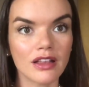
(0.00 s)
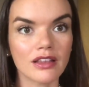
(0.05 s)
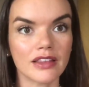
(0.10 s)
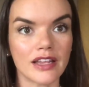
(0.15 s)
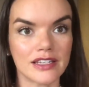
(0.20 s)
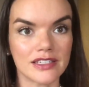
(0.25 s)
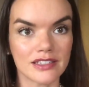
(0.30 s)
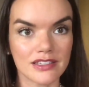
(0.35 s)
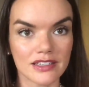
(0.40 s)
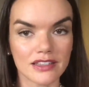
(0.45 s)

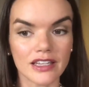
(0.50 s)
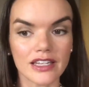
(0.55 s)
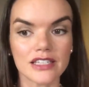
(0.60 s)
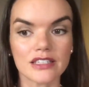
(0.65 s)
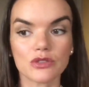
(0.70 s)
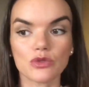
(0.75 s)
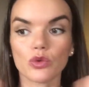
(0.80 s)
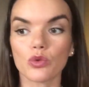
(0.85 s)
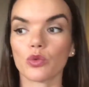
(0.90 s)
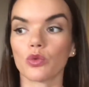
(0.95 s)

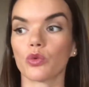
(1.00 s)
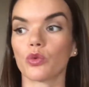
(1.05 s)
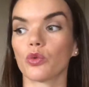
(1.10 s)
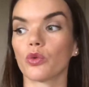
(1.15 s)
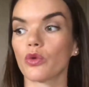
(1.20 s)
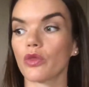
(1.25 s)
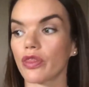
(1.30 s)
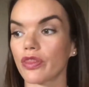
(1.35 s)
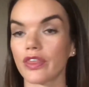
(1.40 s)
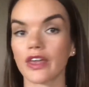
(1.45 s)
let's
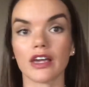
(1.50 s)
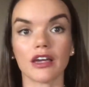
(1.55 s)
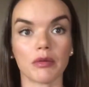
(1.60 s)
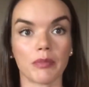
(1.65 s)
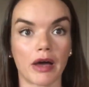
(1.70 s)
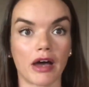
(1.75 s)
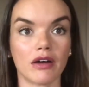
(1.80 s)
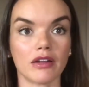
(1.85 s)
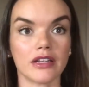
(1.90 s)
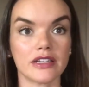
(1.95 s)
think
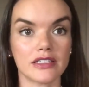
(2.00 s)
about,